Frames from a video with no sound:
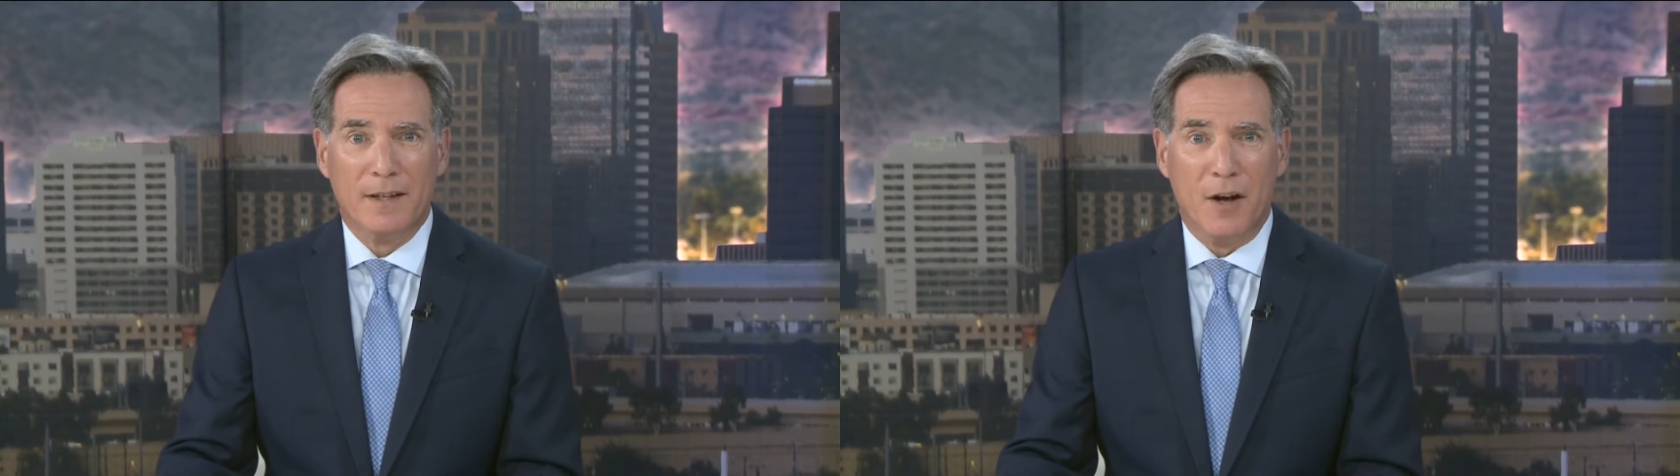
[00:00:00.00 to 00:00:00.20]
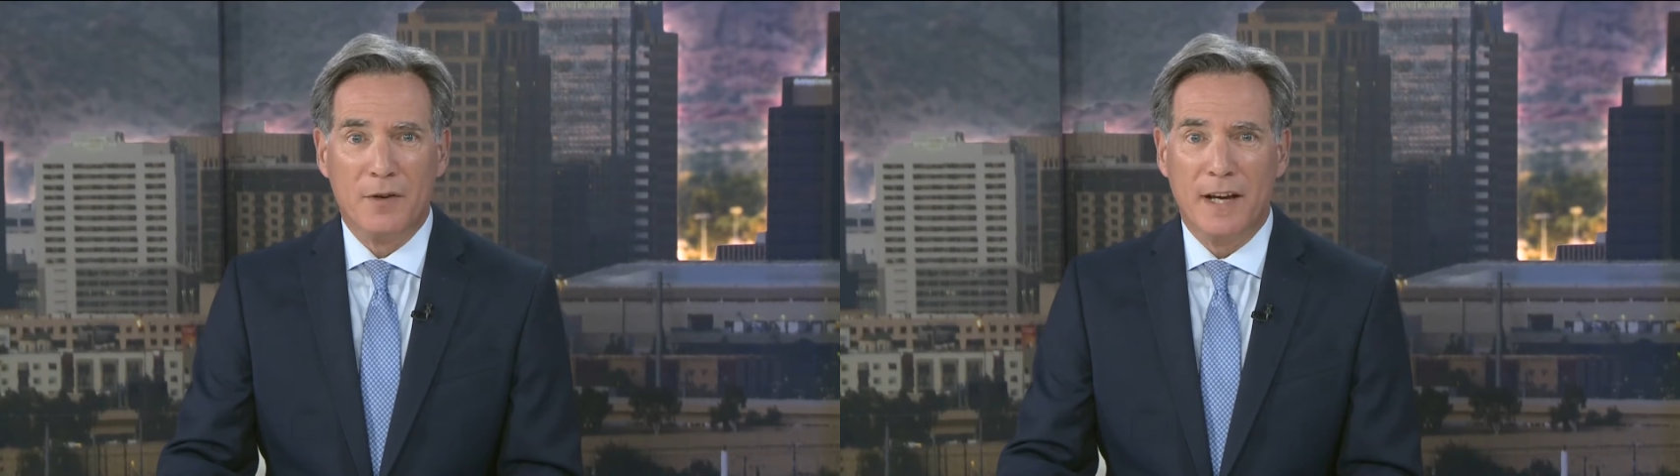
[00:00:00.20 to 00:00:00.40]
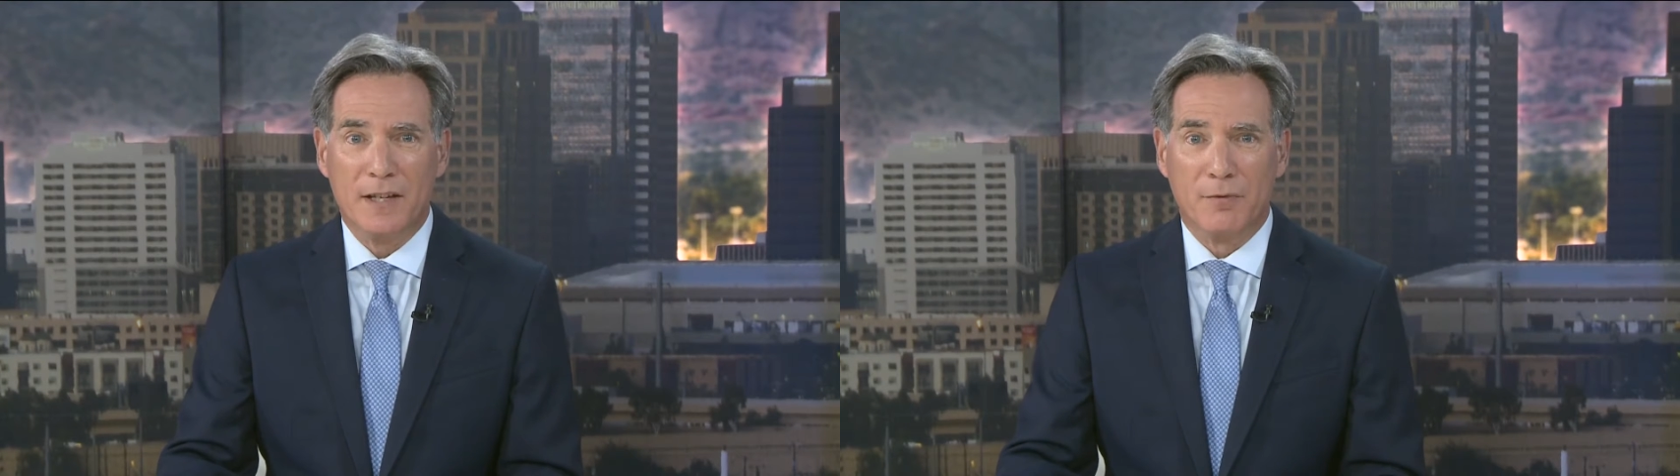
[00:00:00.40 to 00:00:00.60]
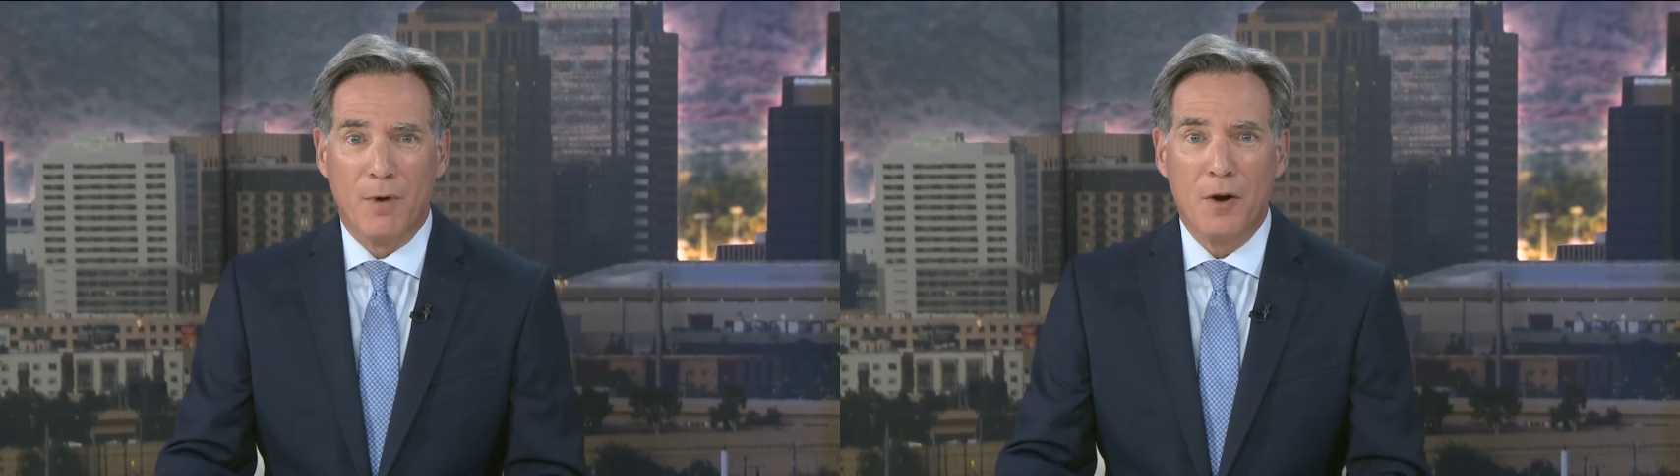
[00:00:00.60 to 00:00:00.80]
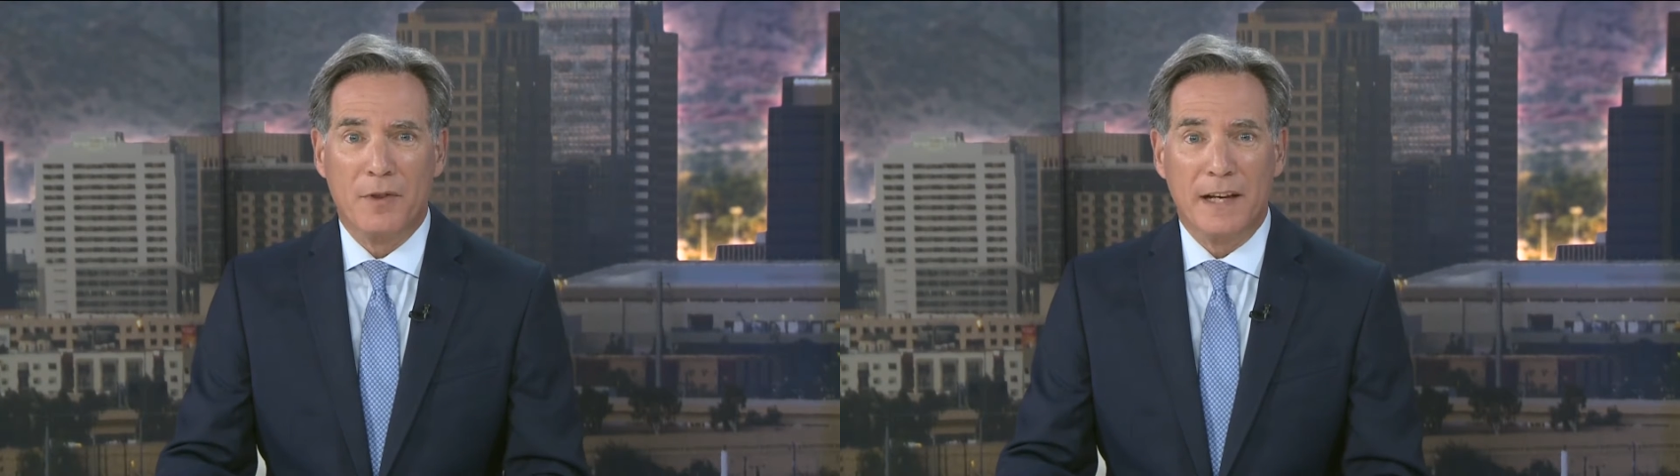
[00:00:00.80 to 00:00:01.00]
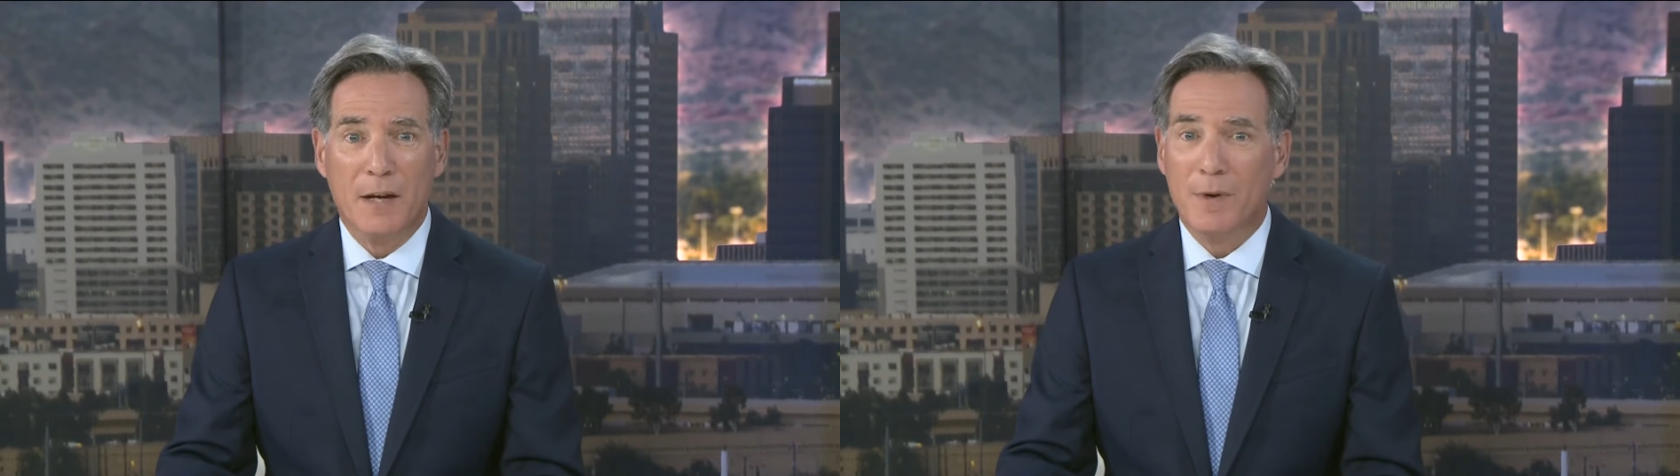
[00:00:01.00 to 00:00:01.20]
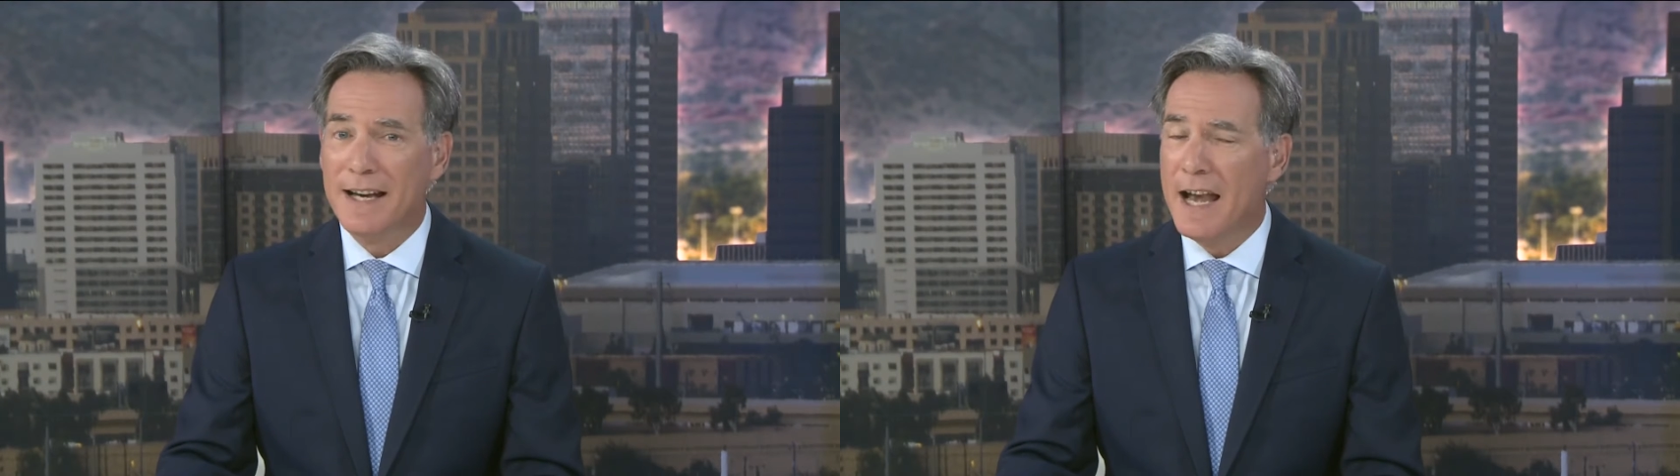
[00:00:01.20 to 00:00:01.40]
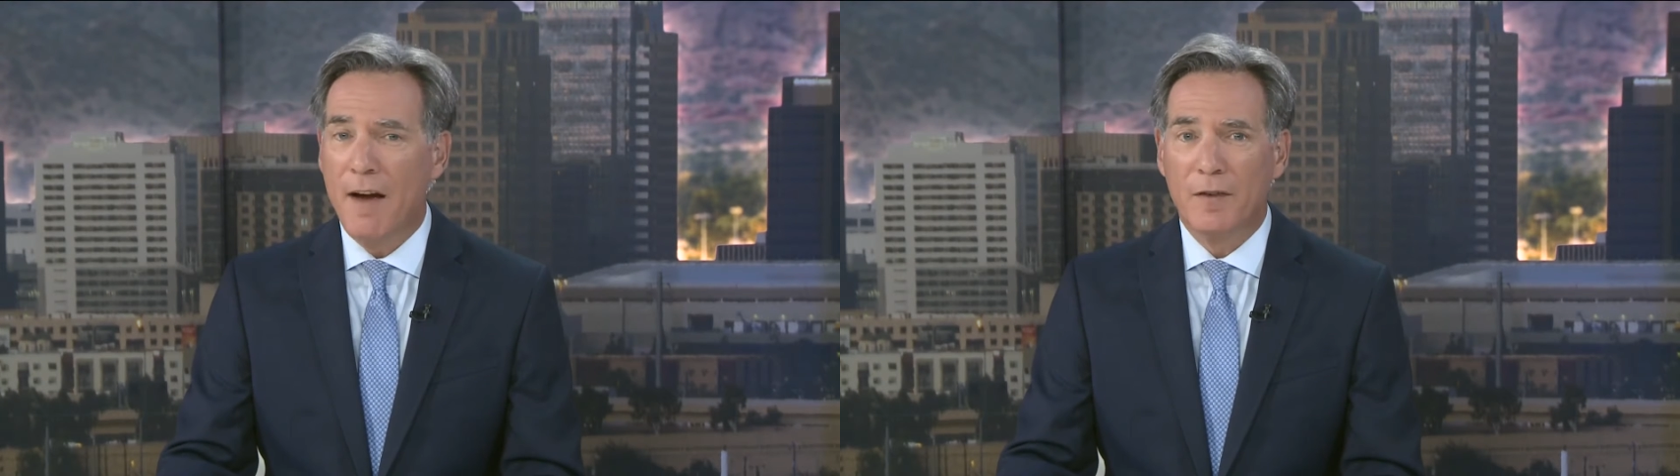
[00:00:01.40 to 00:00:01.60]
Hotez wrote that he
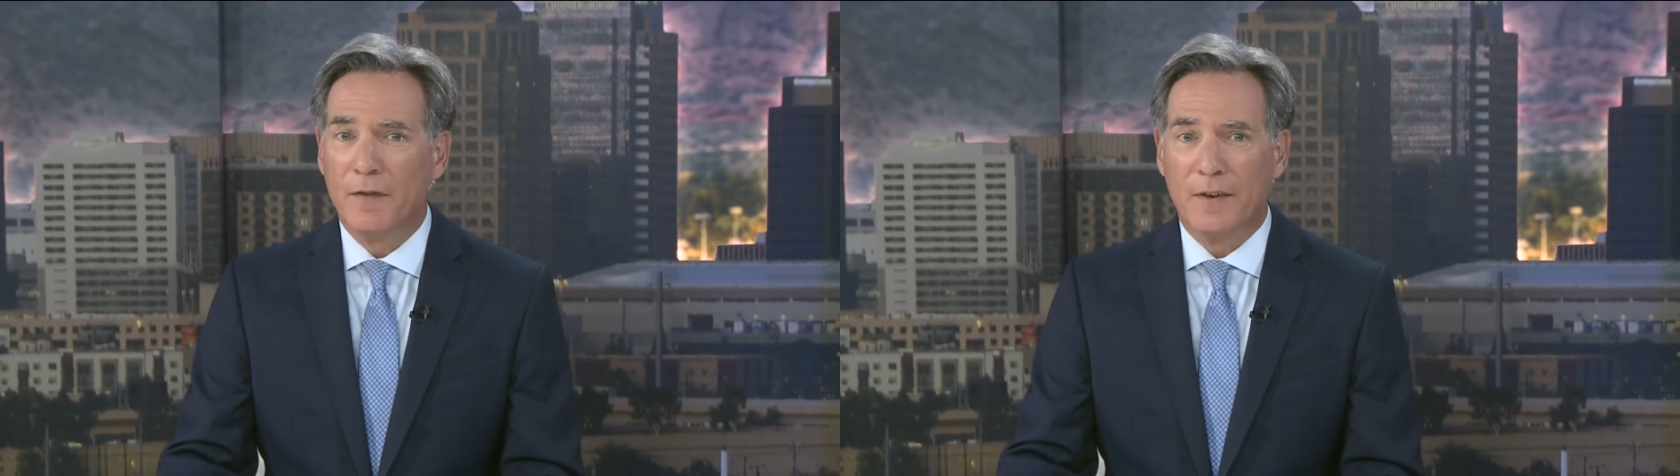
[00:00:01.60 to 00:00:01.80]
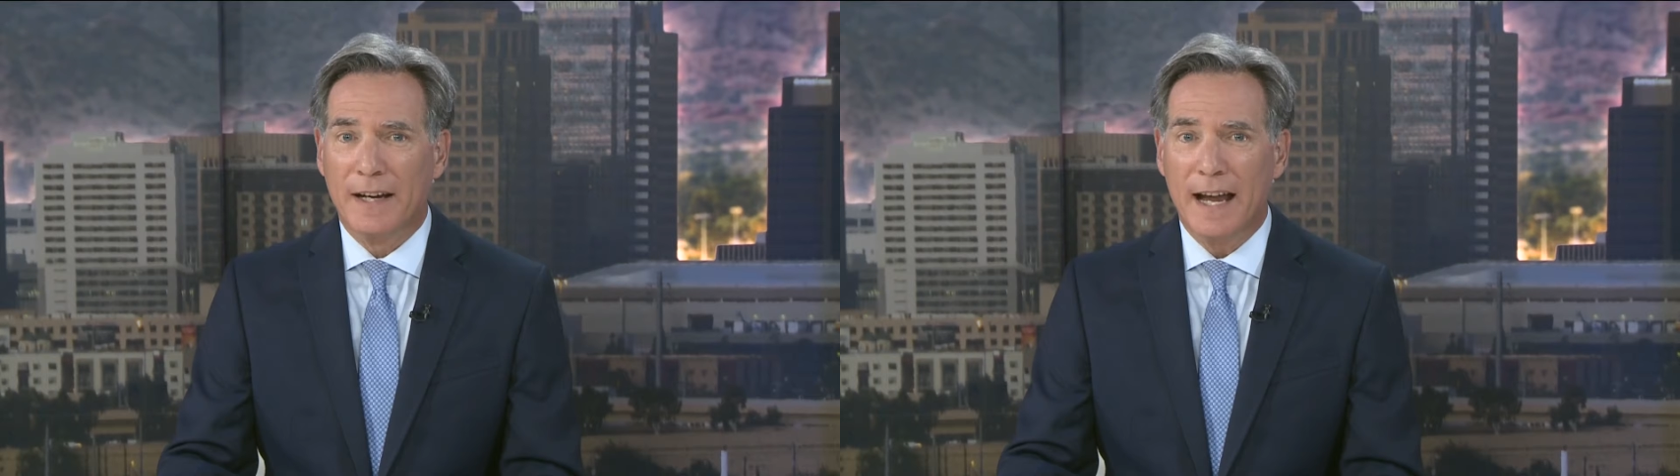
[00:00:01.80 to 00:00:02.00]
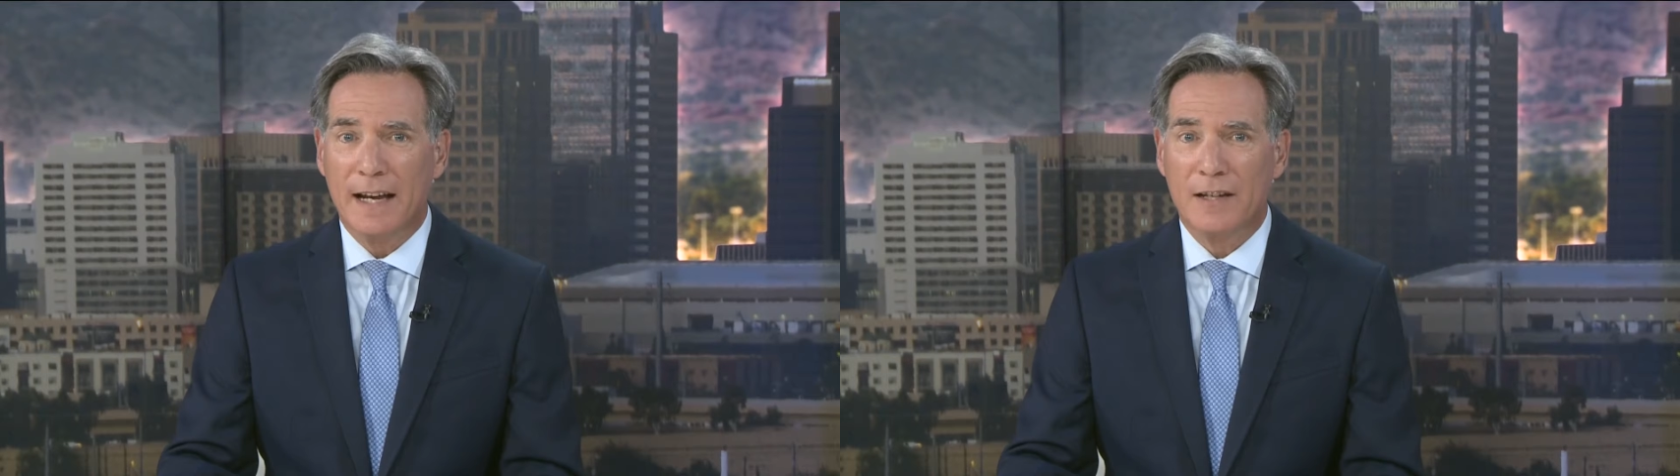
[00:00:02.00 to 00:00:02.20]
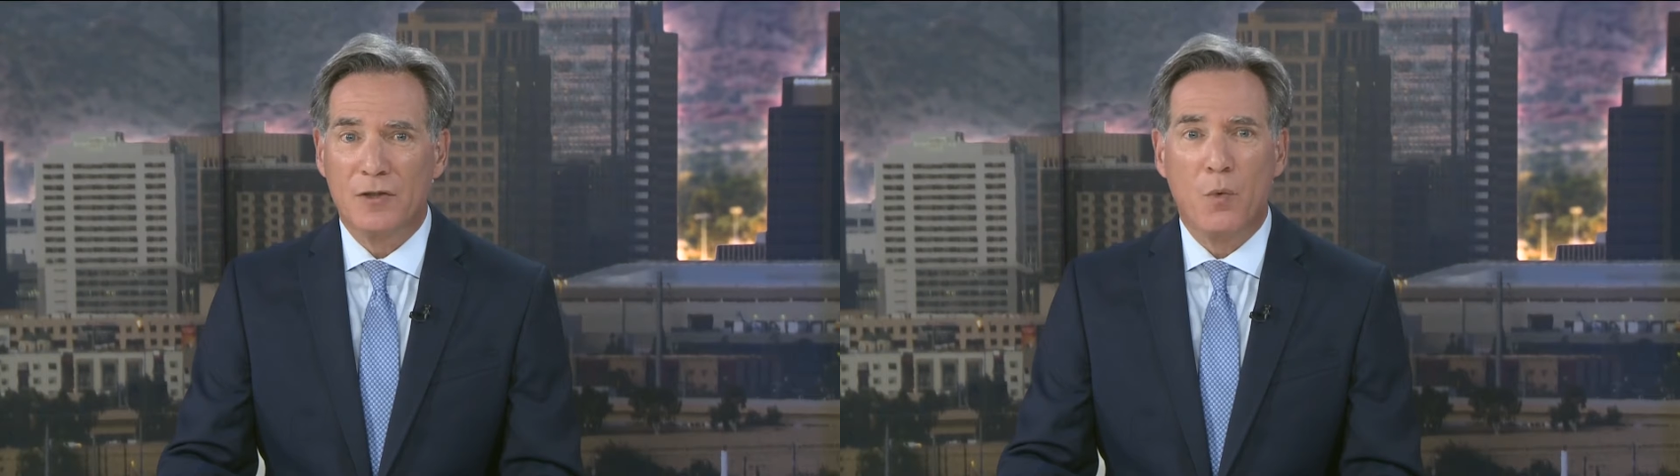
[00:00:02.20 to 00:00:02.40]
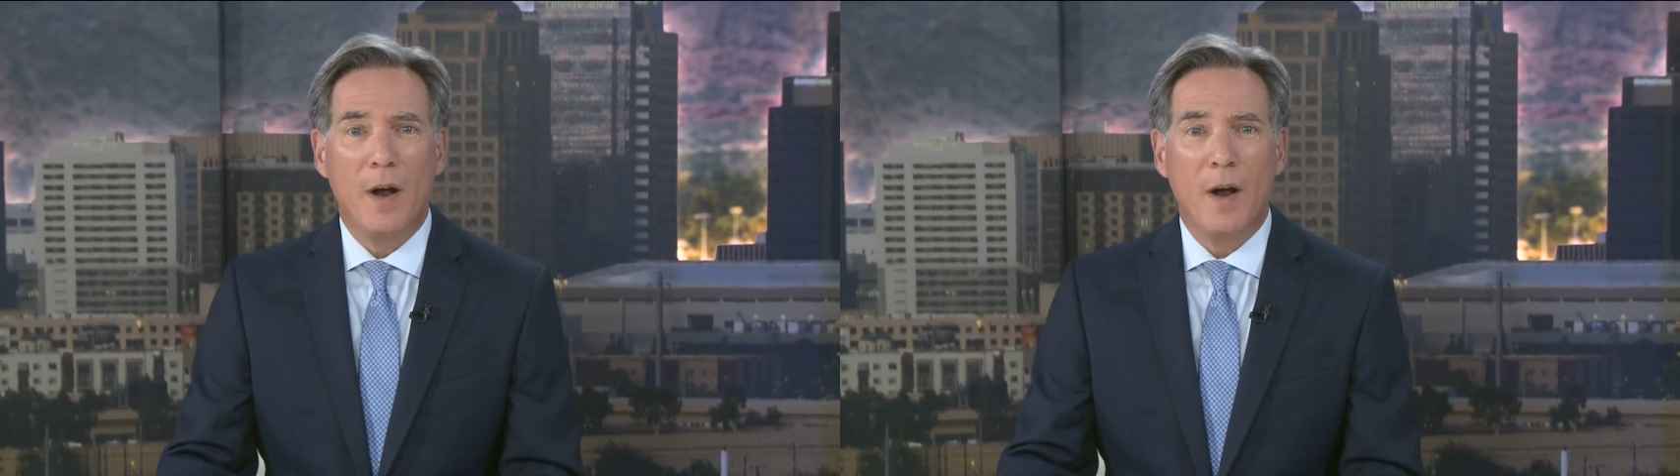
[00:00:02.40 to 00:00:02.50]
would never forget